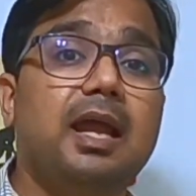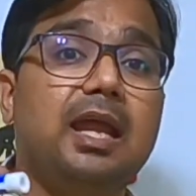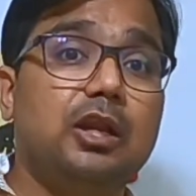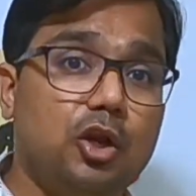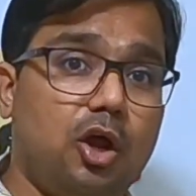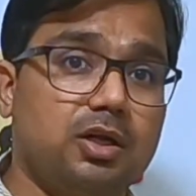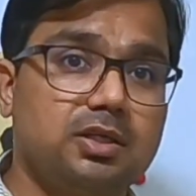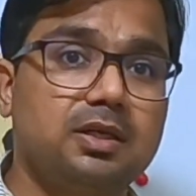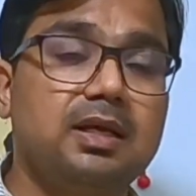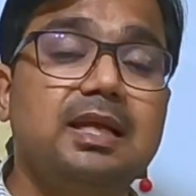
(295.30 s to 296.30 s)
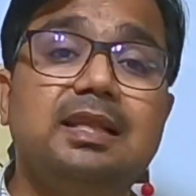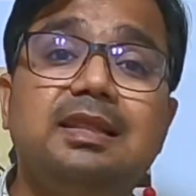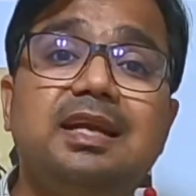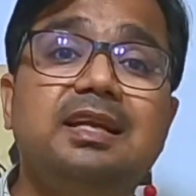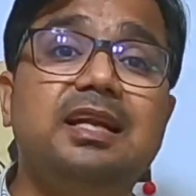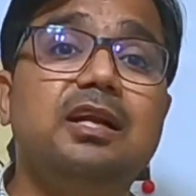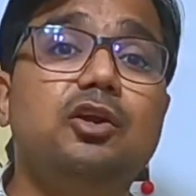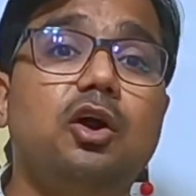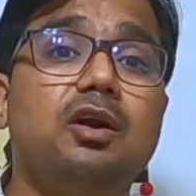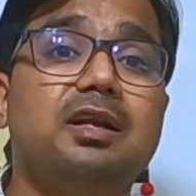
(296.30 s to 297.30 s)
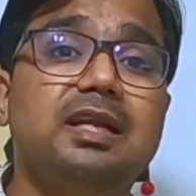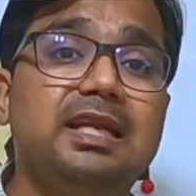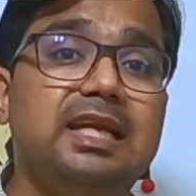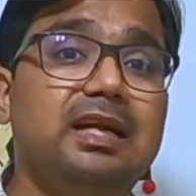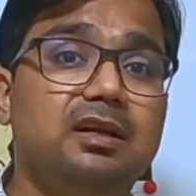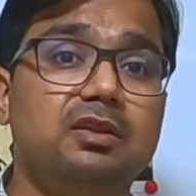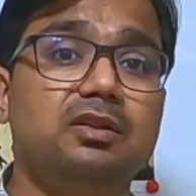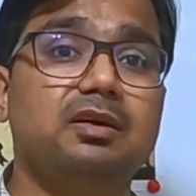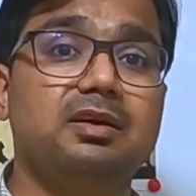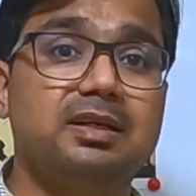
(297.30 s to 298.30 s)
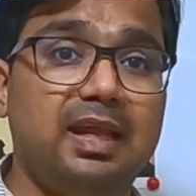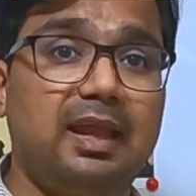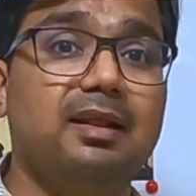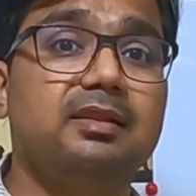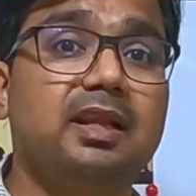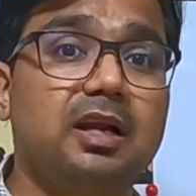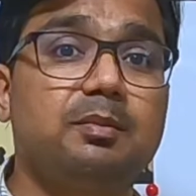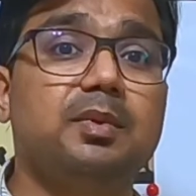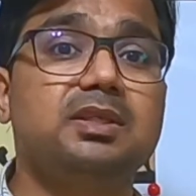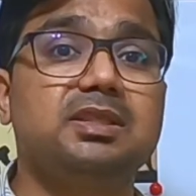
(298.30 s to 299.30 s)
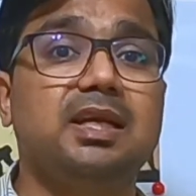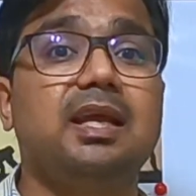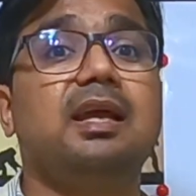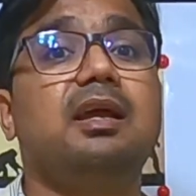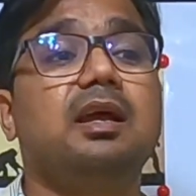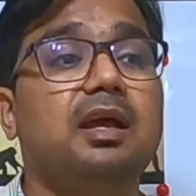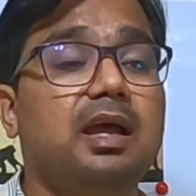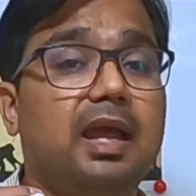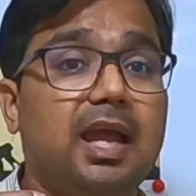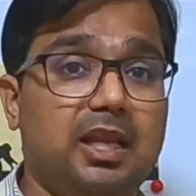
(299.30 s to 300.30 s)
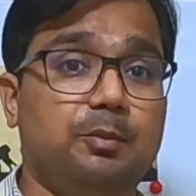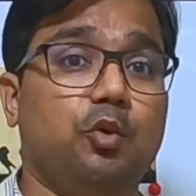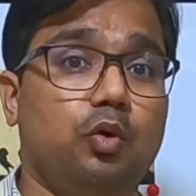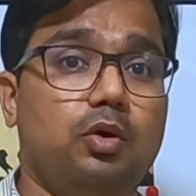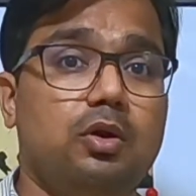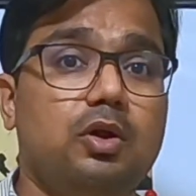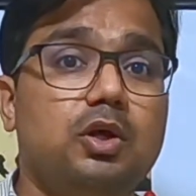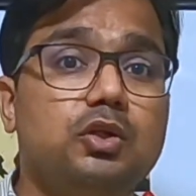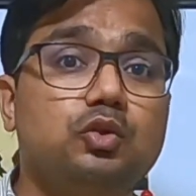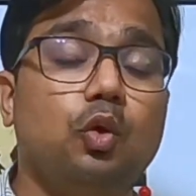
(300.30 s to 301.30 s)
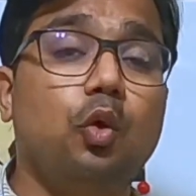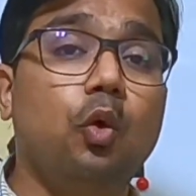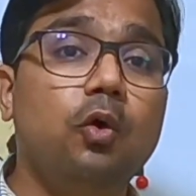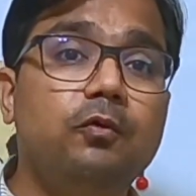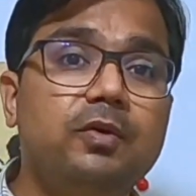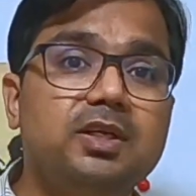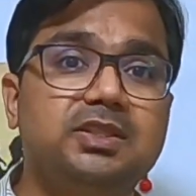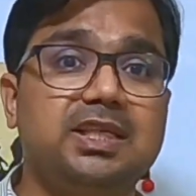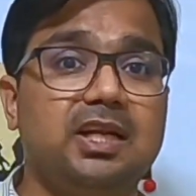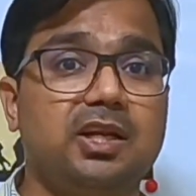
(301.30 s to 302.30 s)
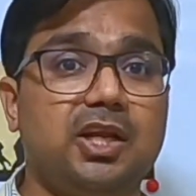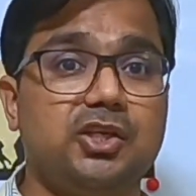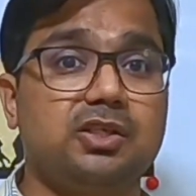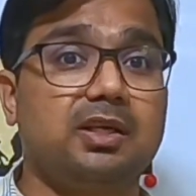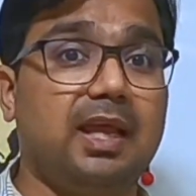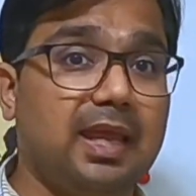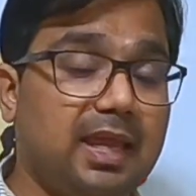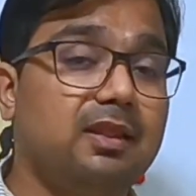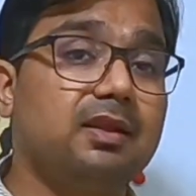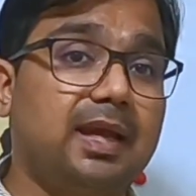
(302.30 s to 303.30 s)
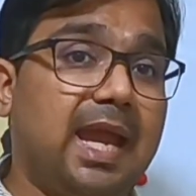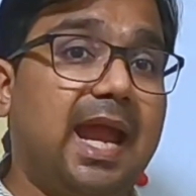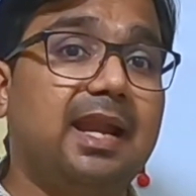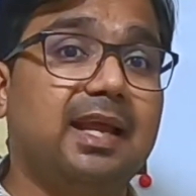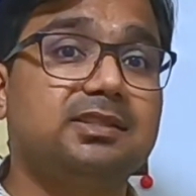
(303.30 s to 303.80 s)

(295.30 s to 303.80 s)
a lot, they did not need the tail that much anymore. So over generation, again the hand